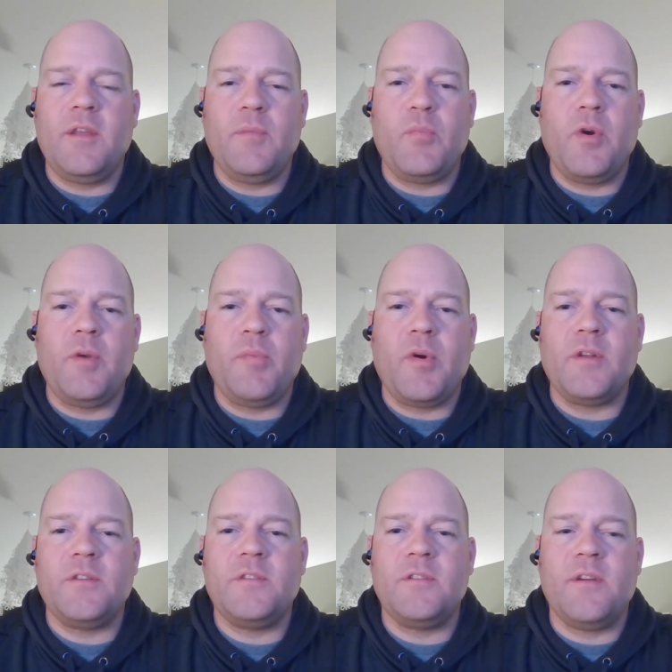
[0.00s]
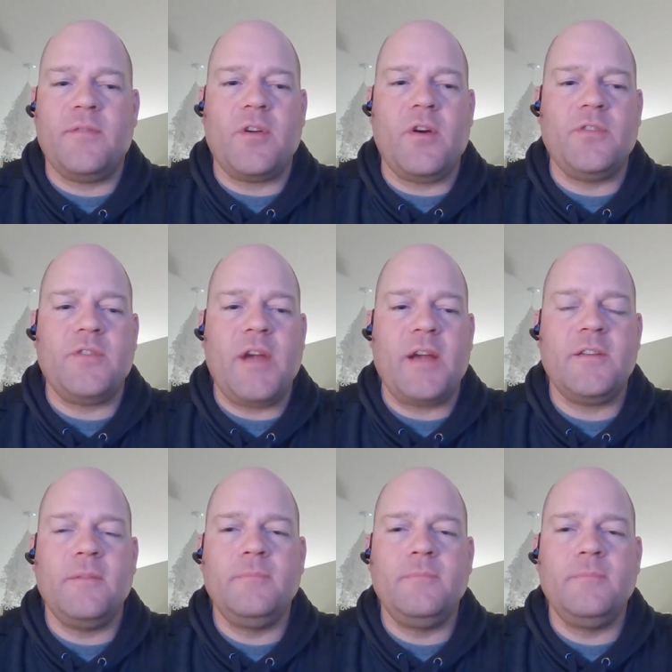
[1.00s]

the important parts of the contract.